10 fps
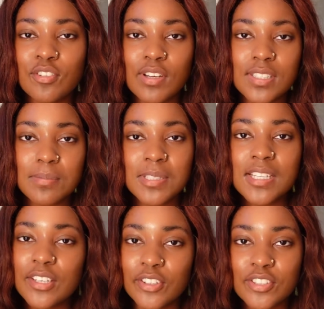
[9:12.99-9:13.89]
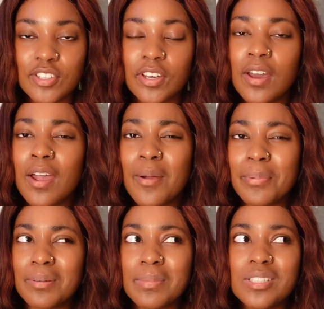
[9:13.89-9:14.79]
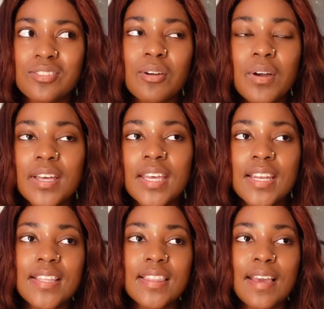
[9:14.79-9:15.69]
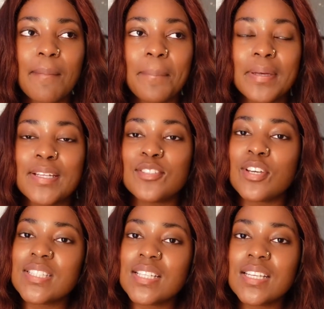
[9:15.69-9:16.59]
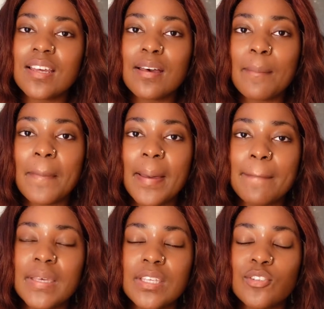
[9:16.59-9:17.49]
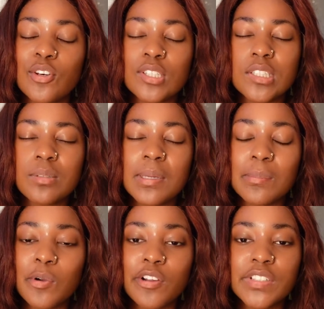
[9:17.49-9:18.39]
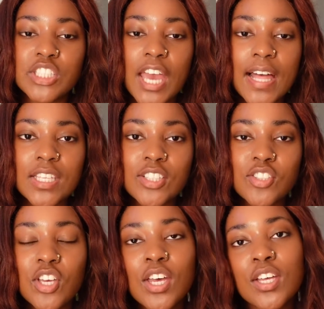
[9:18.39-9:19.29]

throw on some sneakers or pretty much throw on anything, but dressing it up might be, you know, a little bit more of a challenge.